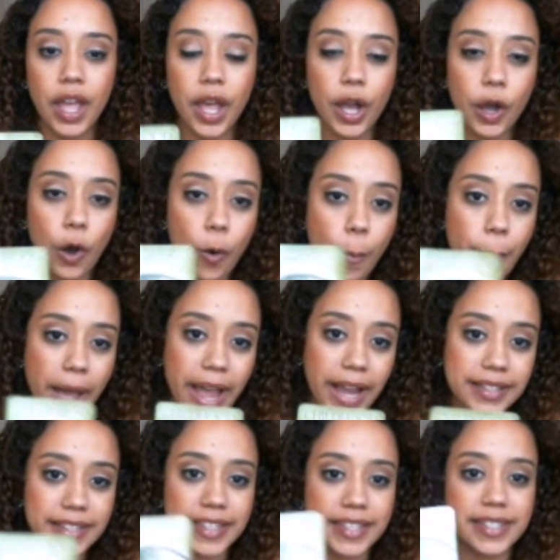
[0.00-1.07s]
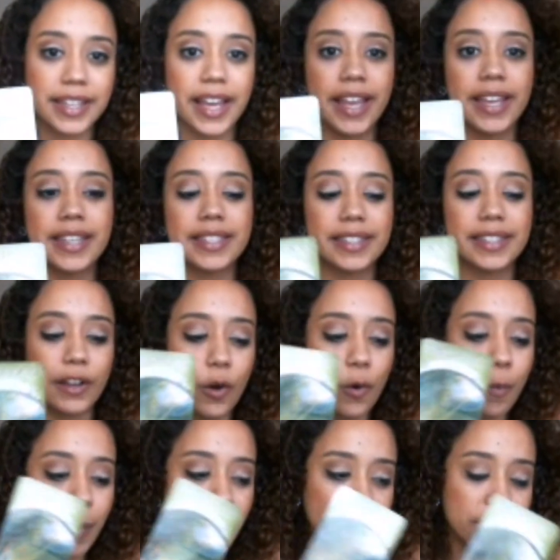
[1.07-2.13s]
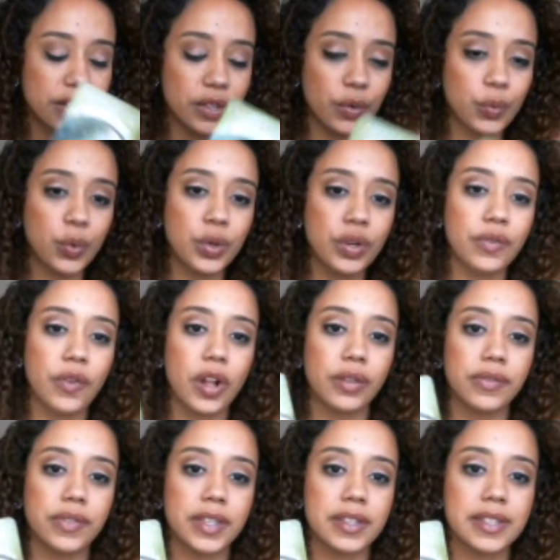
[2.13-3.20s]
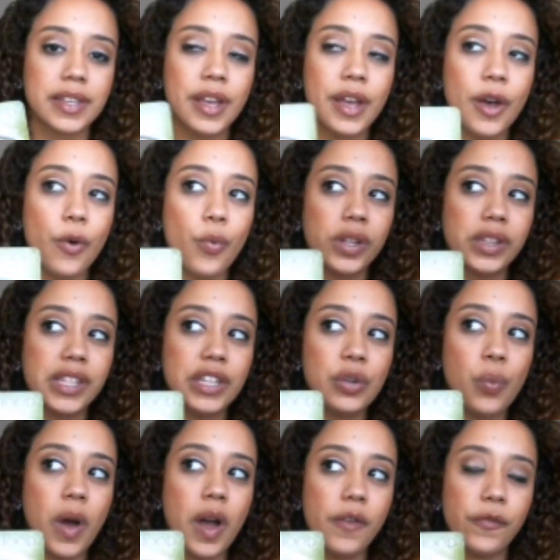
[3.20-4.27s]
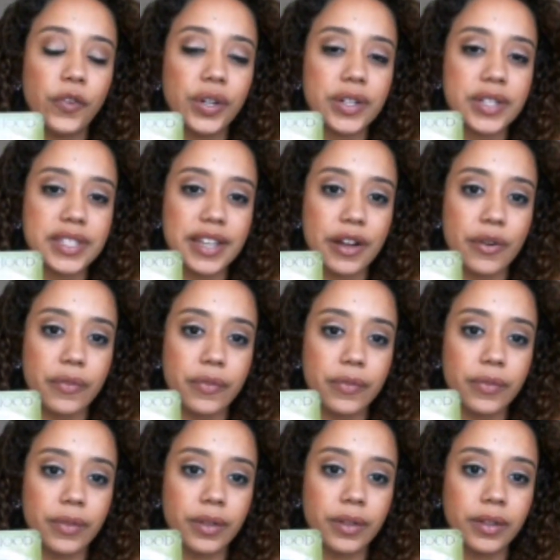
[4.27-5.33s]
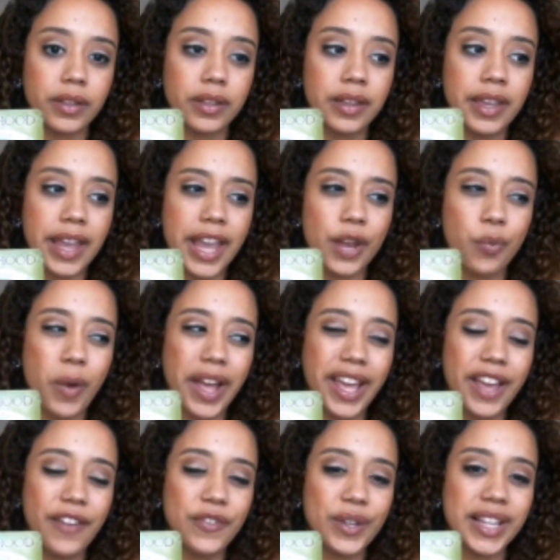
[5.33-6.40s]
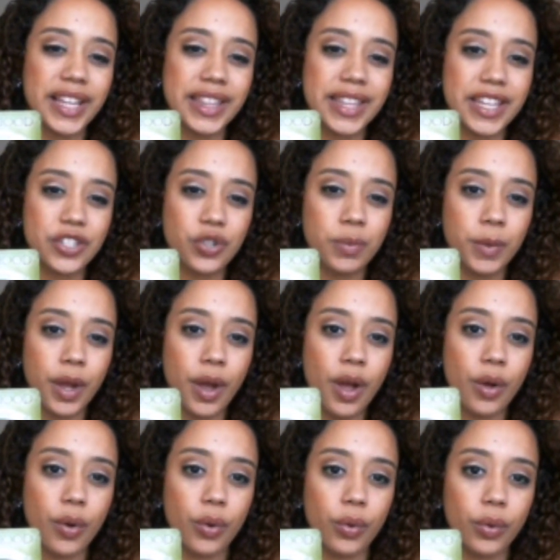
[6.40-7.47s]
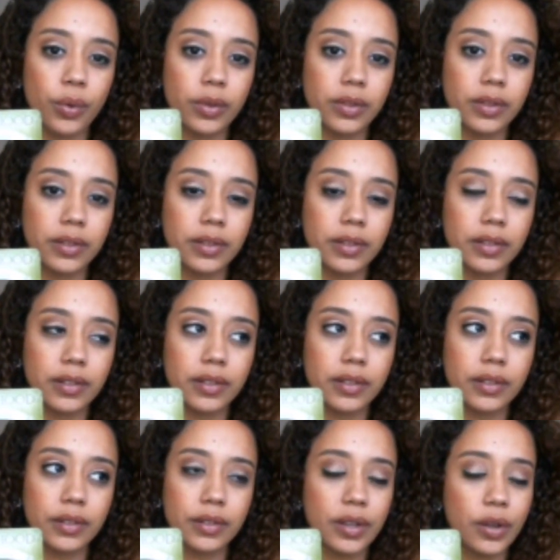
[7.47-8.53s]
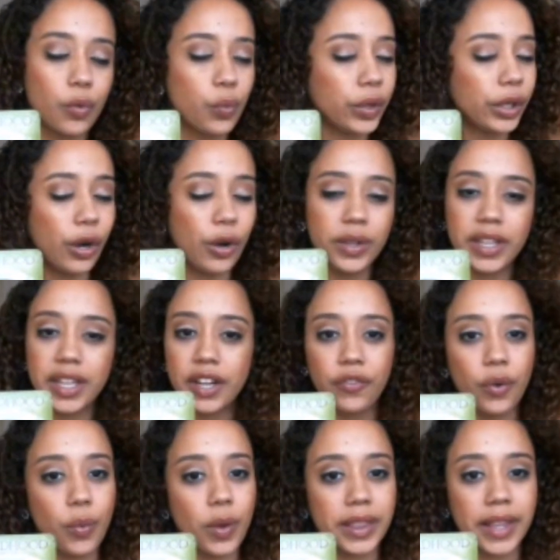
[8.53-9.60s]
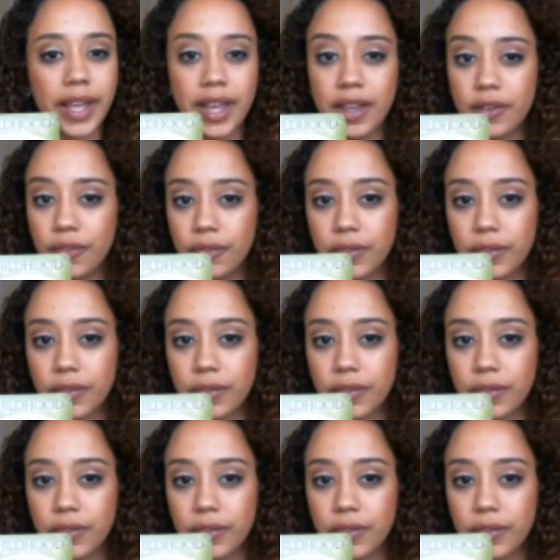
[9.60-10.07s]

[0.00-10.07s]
Go back to this, guys. Go back to the root of all of this. What did you want for yourself? And why have you let that dream go? We're only here for one life.